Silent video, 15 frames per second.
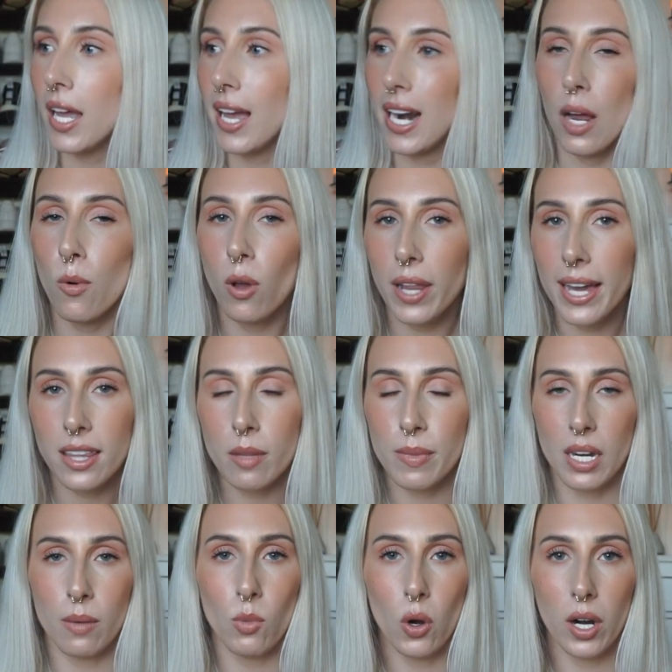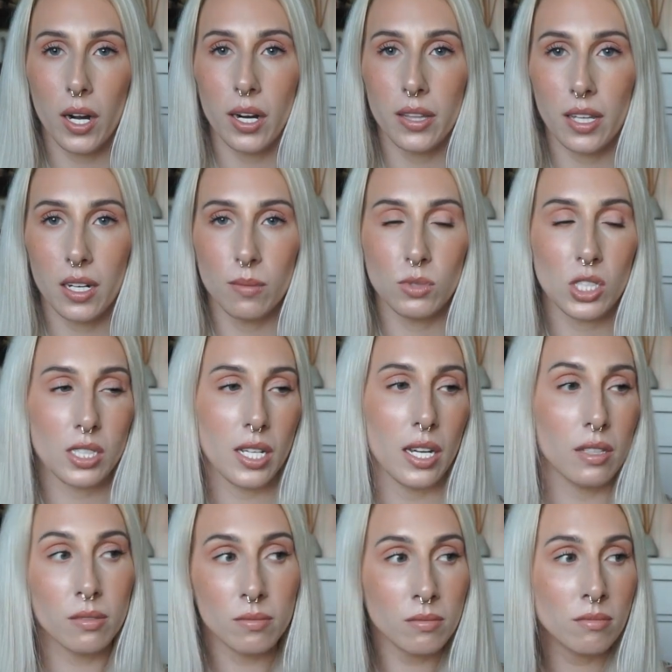and I won't like them anymore. And then I'm just like,